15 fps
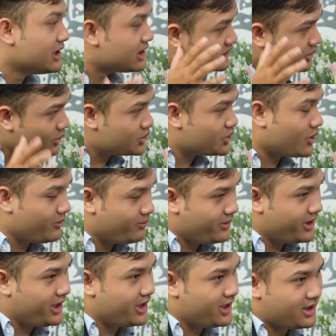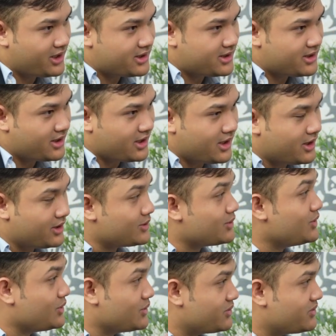social media to
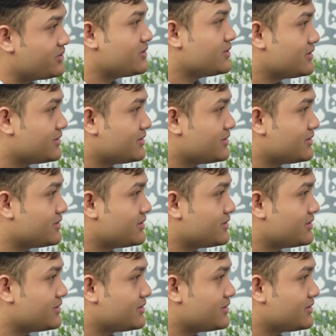youth?